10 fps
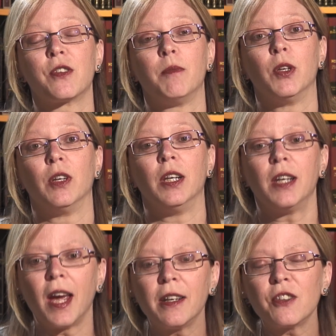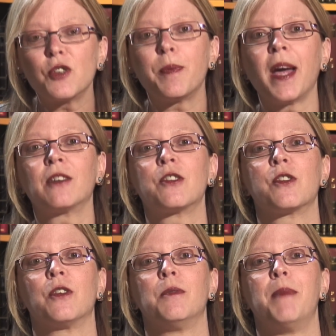community can expect
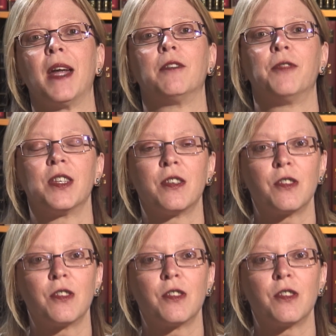certain benefits